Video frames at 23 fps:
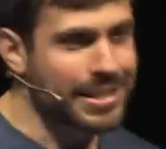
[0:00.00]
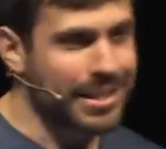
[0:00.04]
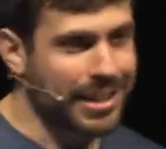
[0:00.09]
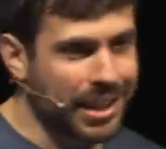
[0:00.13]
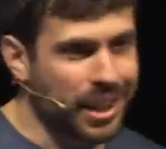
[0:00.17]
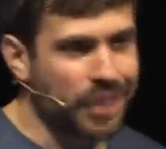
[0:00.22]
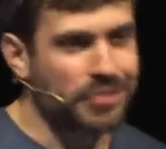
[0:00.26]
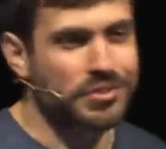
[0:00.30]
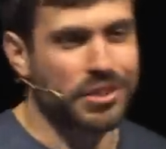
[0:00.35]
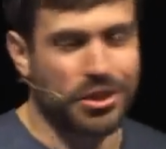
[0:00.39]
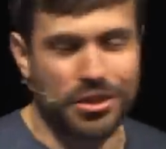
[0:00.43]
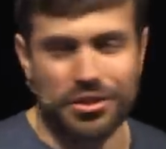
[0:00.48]

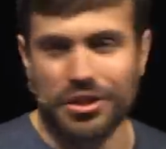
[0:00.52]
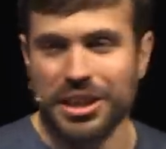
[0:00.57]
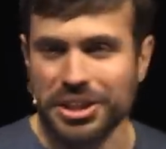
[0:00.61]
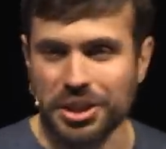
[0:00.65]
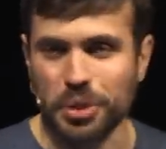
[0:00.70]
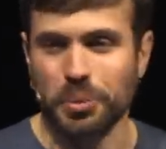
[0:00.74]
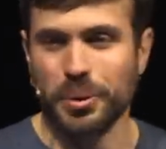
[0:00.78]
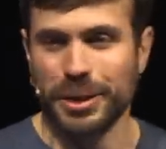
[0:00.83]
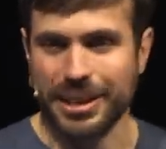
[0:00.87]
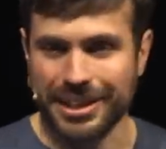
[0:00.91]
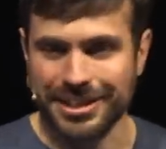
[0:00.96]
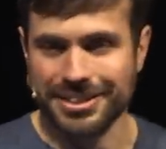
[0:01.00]
enough to think that
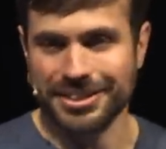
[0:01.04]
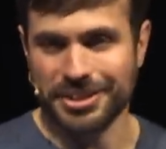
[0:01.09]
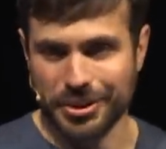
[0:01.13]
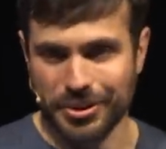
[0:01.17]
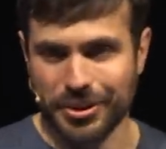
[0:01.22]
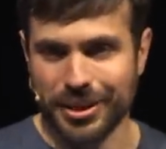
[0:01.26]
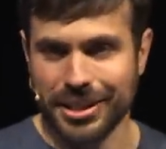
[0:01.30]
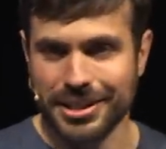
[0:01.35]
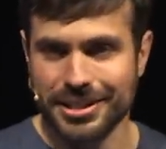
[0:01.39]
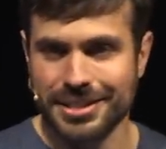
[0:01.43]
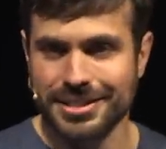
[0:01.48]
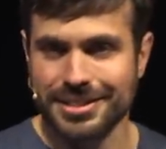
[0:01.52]
we can do
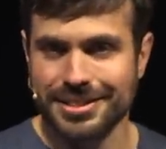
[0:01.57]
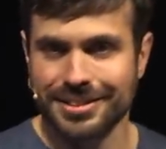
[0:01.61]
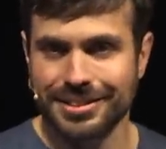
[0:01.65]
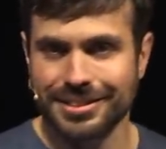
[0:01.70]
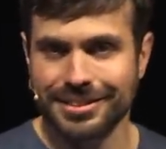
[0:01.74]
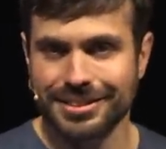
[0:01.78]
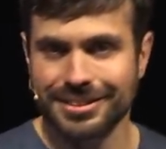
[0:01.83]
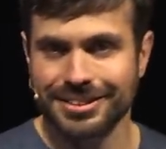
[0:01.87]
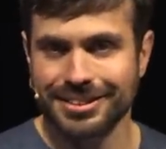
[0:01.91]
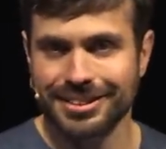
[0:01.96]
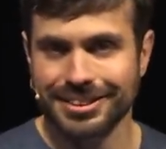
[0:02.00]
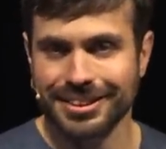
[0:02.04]
this.
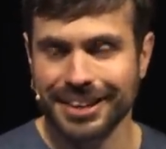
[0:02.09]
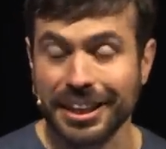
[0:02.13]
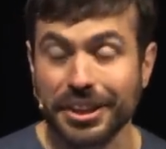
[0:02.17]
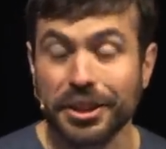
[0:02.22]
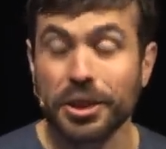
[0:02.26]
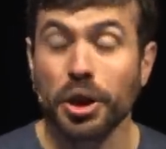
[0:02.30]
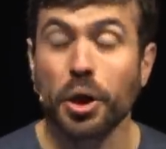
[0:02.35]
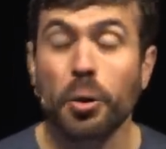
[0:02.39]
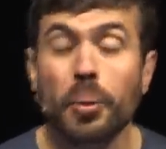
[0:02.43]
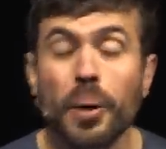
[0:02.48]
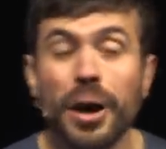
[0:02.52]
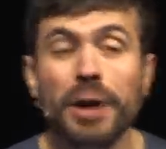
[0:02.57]
And you
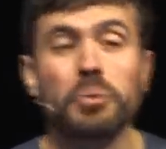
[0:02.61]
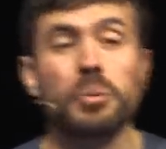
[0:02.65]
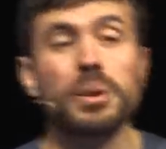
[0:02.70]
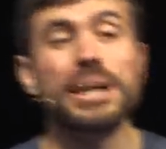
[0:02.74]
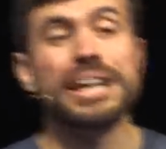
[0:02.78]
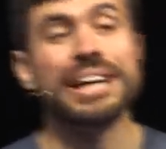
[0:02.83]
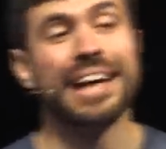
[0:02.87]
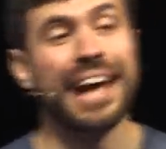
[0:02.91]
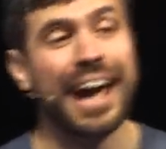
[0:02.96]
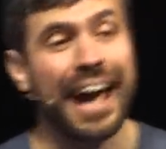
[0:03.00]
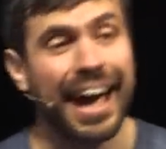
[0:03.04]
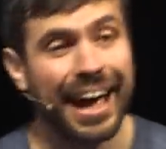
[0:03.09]
know what? We
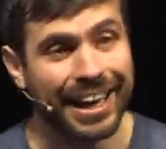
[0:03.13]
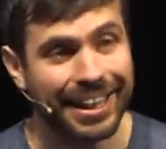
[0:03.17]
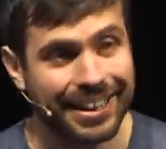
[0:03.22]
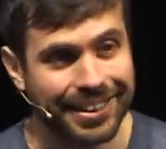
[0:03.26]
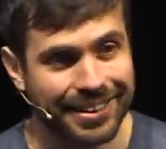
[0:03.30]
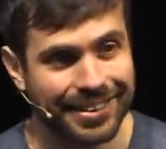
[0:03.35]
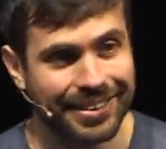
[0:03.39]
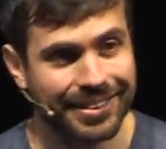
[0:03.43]
can.